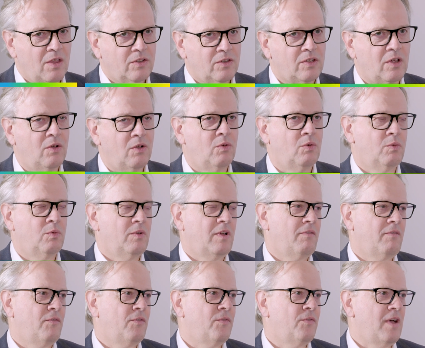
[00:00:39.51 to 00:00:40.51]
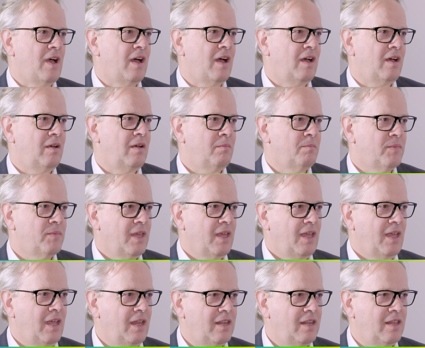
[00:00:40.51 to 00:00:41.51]
So, um,
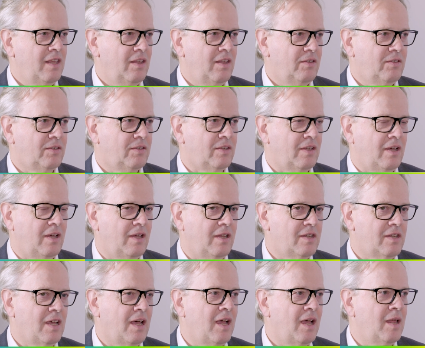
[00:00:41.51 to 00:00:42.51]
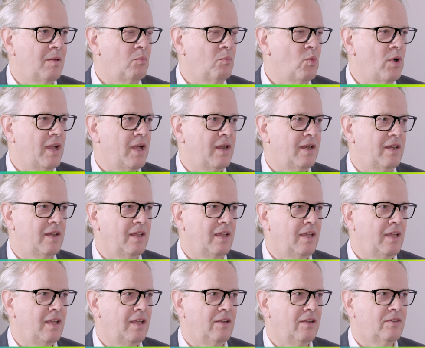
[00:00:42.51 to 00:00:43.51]
in this uh, time when
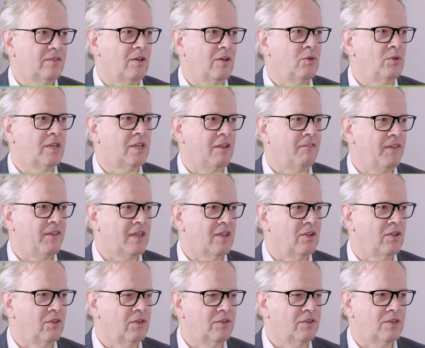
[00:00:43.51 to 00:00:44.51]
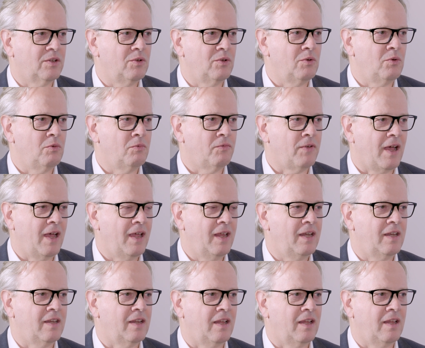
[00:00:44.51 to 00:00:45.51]
it's so difficult to
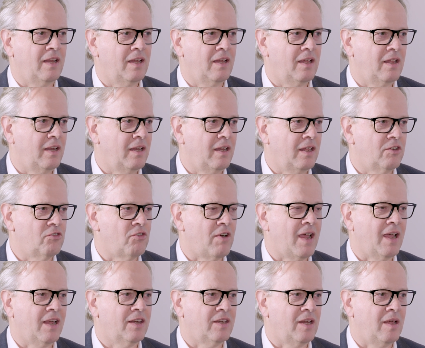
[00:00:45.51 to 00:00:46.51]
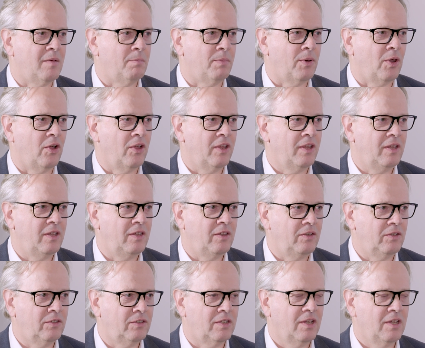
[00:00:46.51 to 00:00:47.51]
find uh, and attract
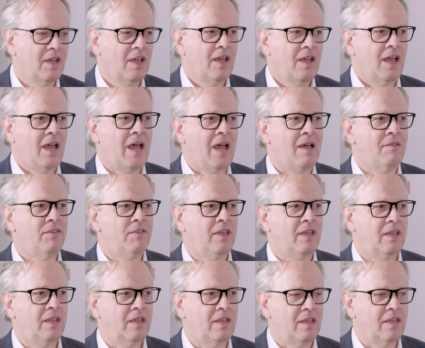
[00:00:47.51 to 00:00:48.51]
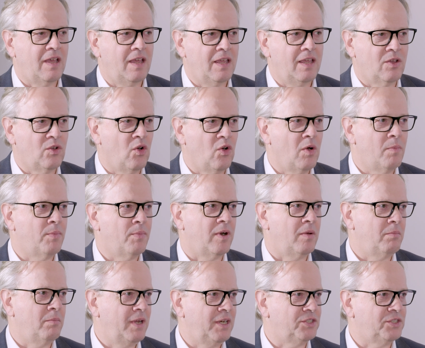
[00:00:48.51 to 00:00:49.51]
employees, having a
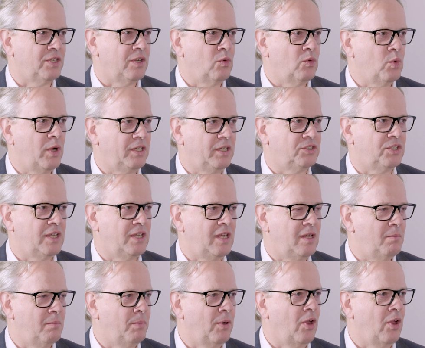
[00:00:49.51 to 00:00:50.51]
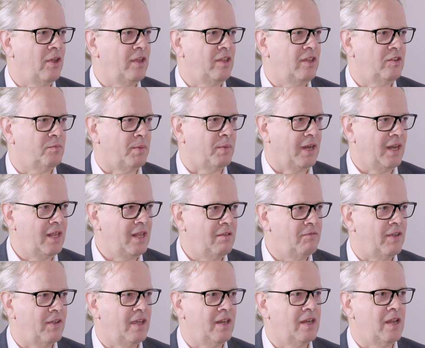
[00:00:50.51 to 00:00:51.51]
corporate mission which the employees
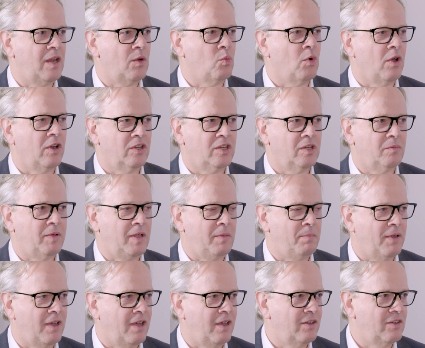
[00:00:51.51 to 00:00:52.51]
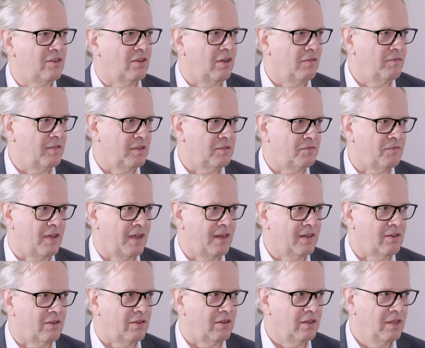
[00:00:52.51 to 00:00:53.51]
believe in and want to be part of is
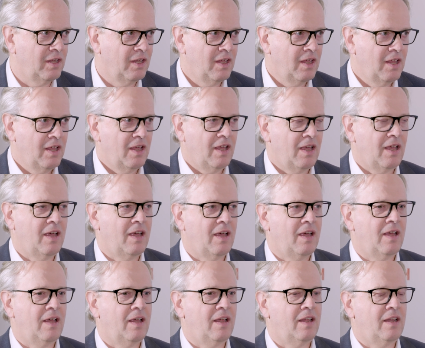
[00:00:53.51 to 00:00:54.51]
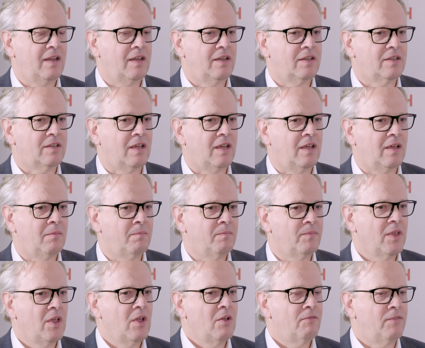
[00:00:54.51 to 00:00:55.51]
vital. And
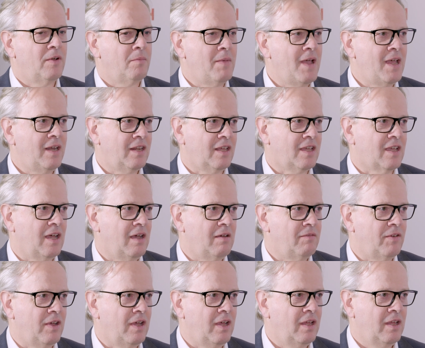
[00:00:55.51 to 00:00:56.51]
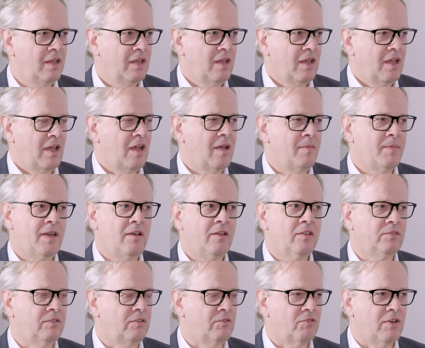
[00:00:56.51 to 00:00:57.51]
uh, for Medicover, there
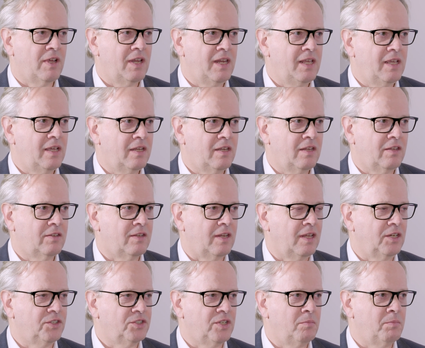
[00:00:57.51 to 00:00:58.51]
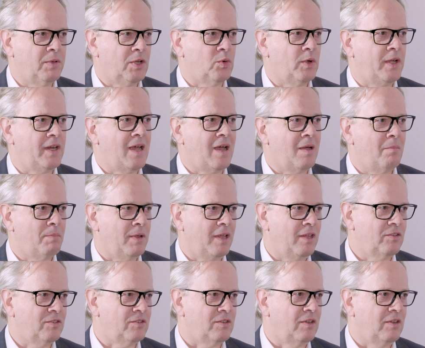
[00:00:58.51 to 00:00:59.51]
isn't really a distinction between our
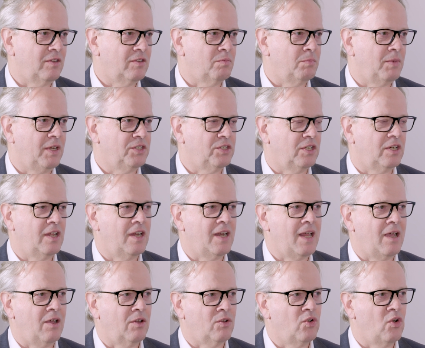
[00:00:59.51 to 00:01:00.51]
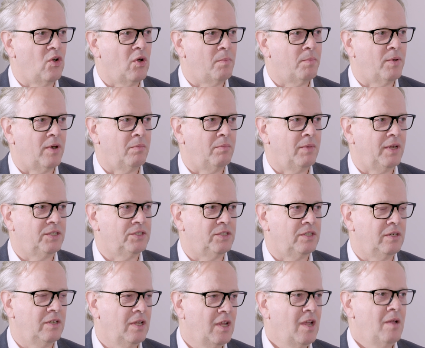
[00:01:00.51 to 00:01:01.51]
business mission and our corporate
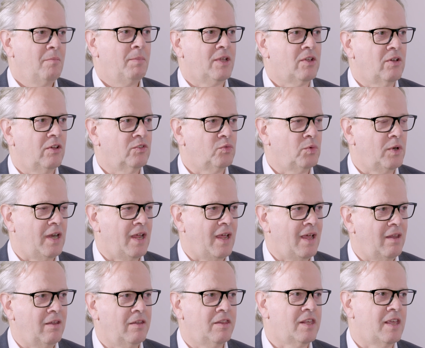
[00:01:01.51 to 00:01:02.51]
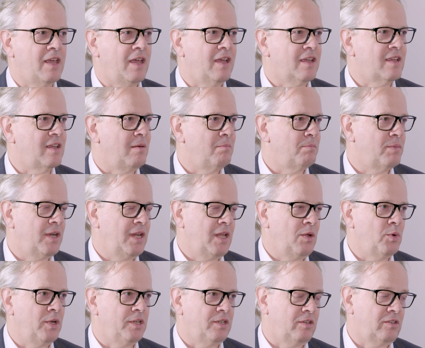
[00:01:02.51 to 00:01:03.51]
mission because we're a healthcare company
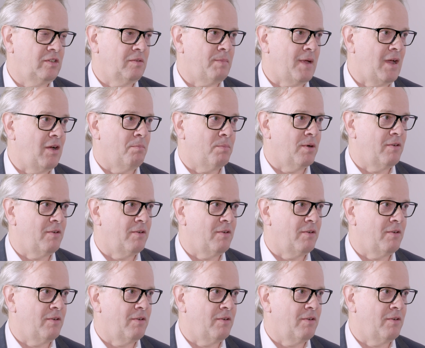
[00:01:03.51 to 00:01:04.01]
which is about